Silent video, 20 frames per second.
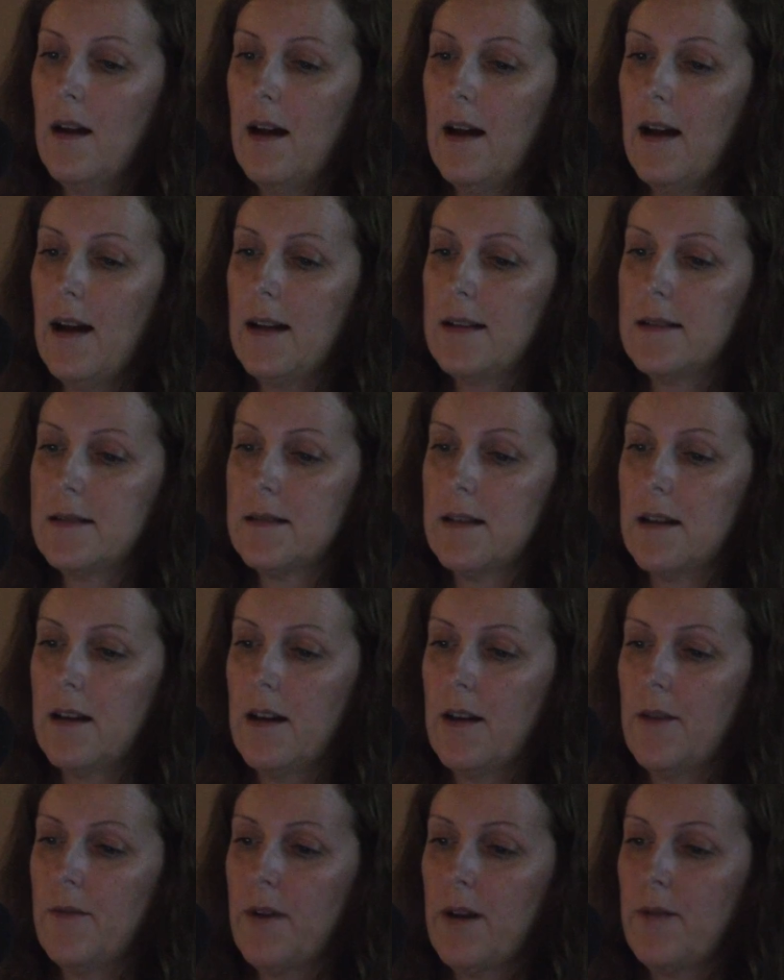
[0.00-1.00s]
And
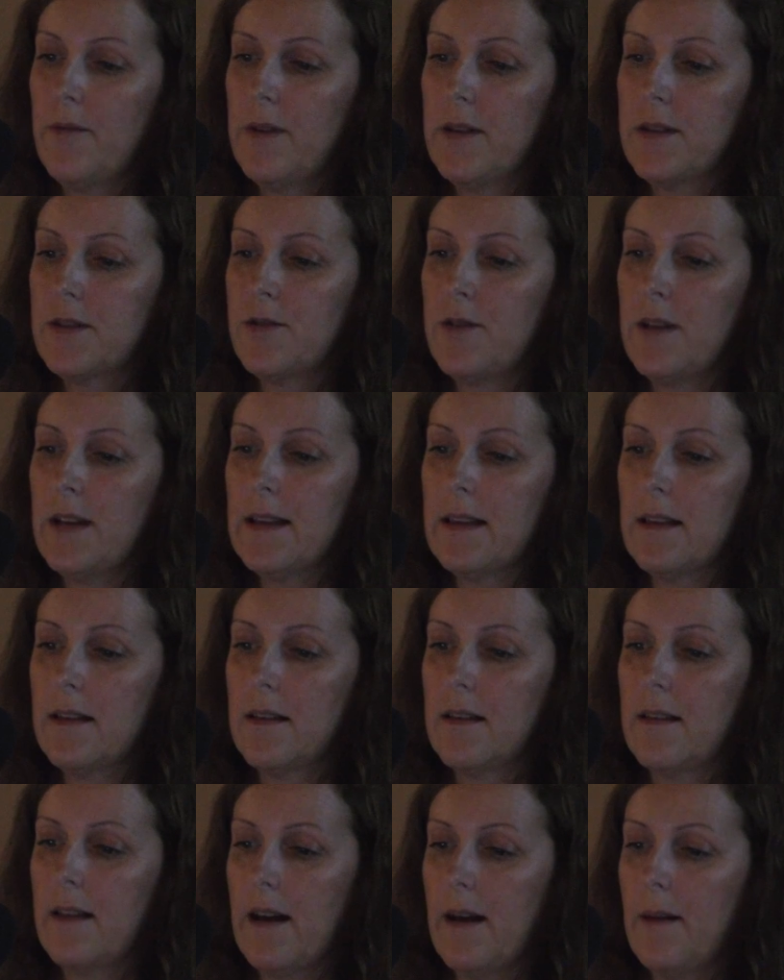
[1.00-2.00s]
when we
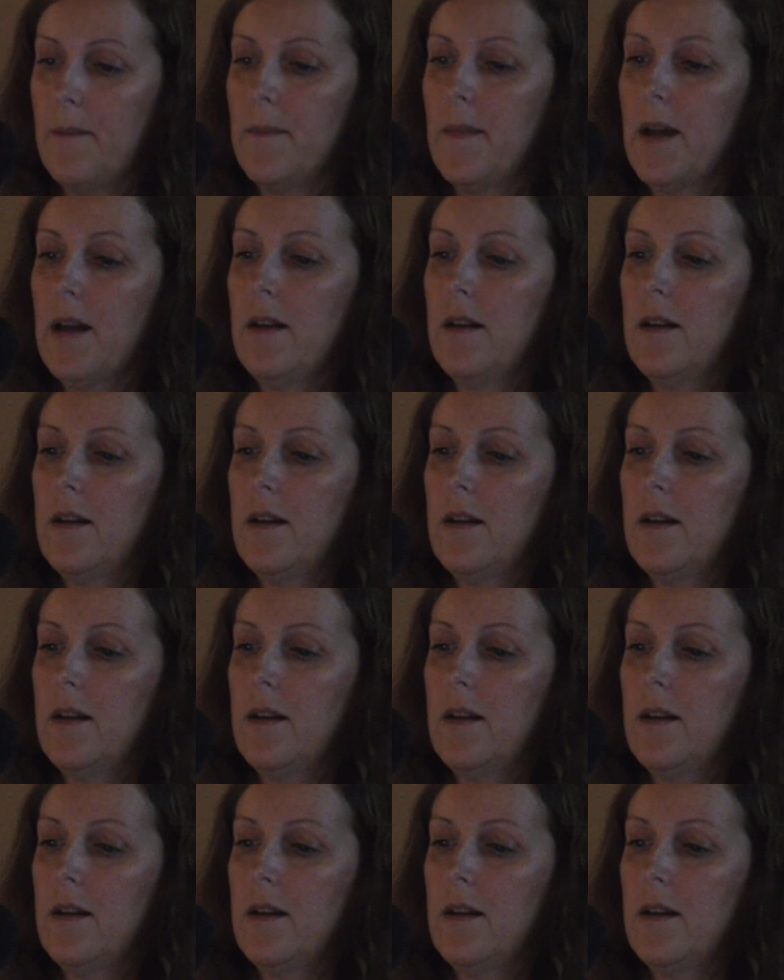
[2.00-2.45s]
treated them,